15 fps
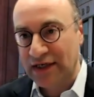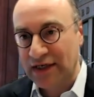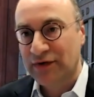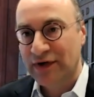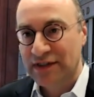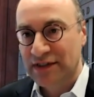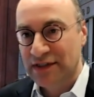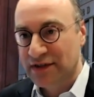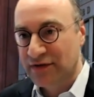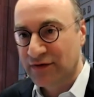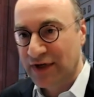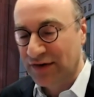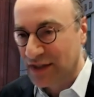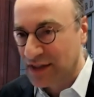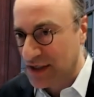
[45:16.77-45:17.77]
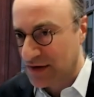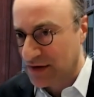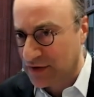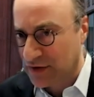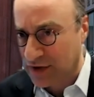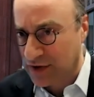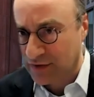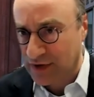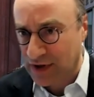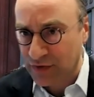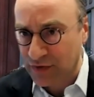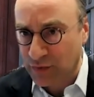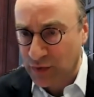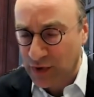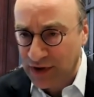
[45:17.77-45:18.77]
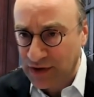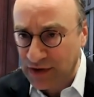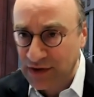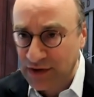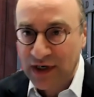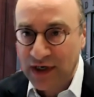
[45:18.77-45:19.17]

increases in regionalization all around the world,